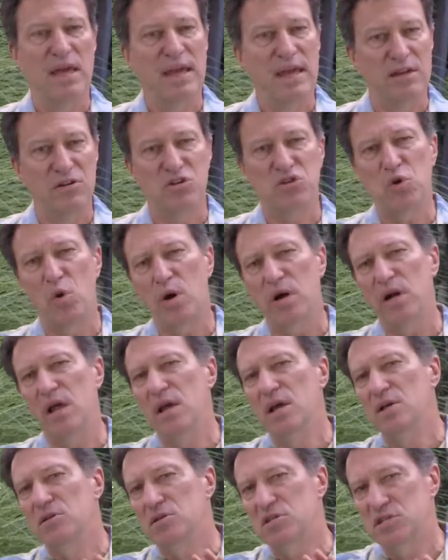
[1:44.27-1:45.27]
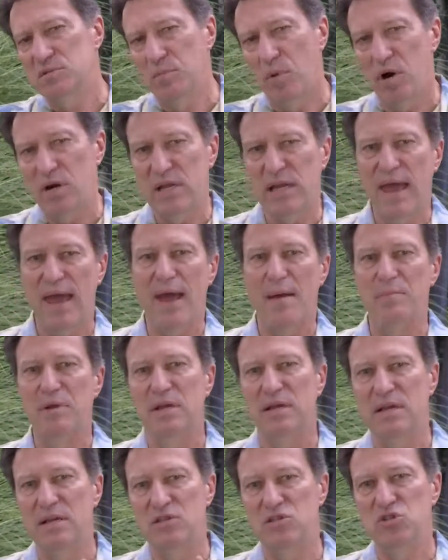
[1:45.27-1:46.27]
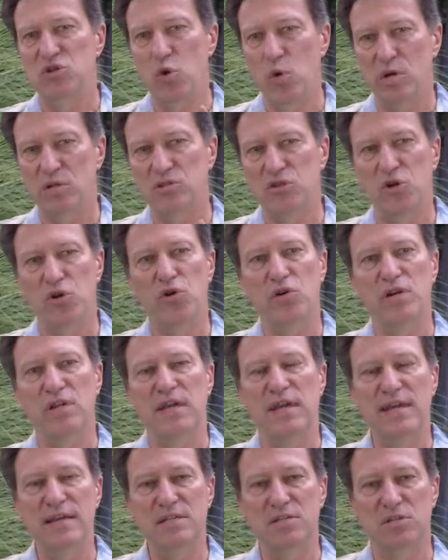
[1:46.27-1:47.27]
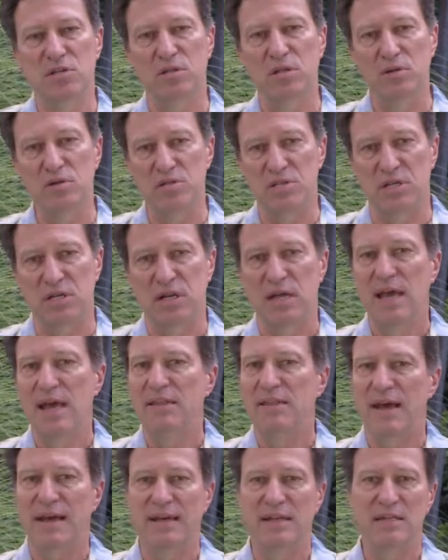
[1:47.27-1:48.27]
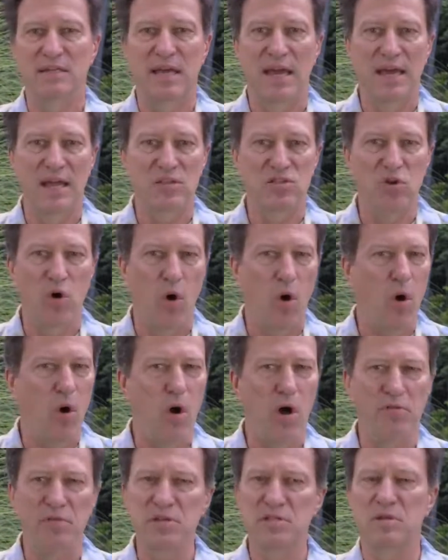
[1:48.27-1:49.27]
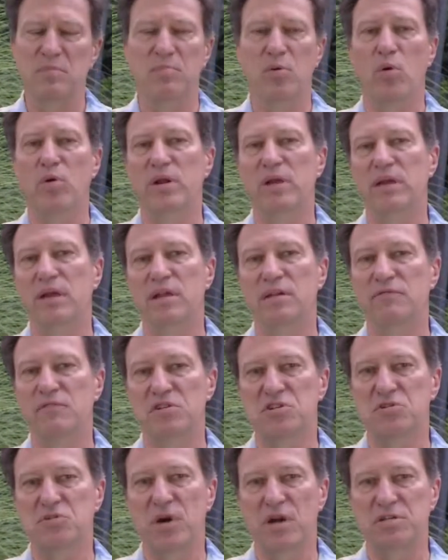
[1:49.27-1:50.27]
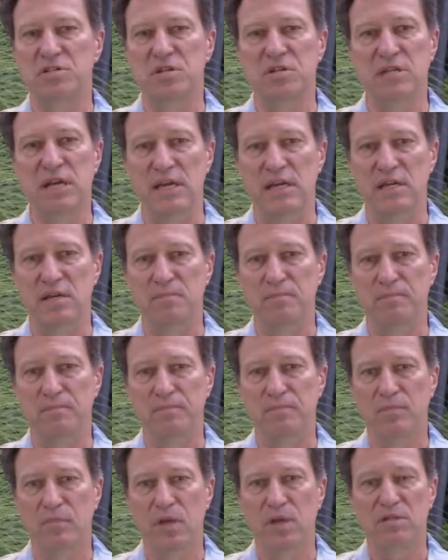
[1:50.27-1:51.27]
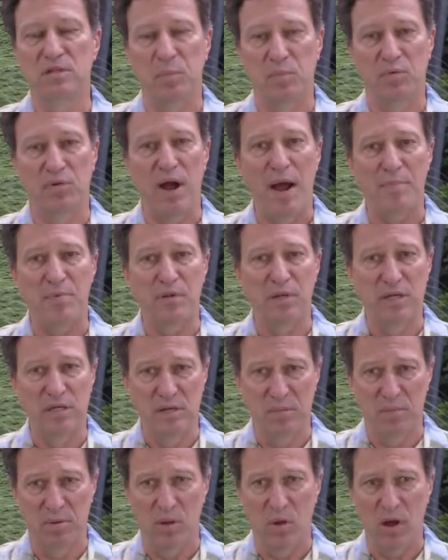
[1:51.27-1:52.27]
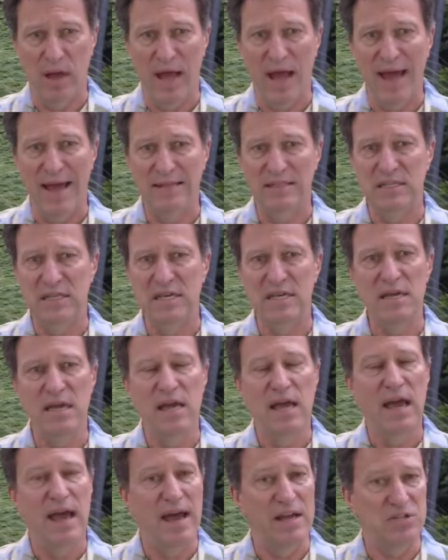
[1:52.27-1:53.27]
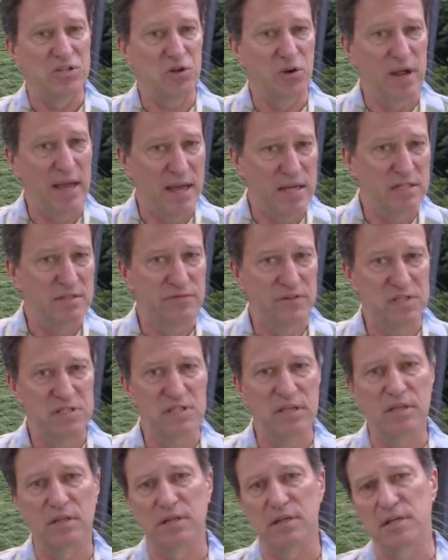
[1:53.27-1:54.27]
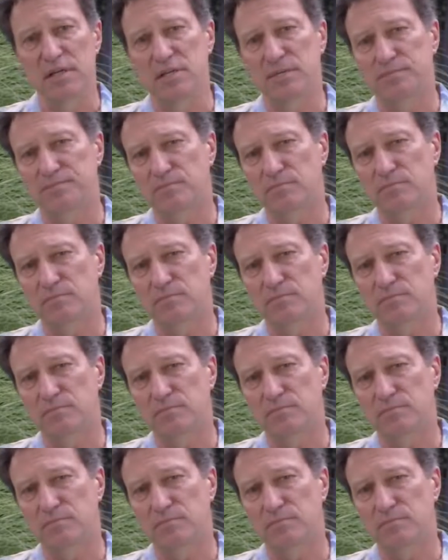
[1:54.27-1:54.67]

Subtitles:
In short, SmartCabinet is your turnkey solution that contains all the supporting infrastructure needed to properly deploy IT at your edge facilities.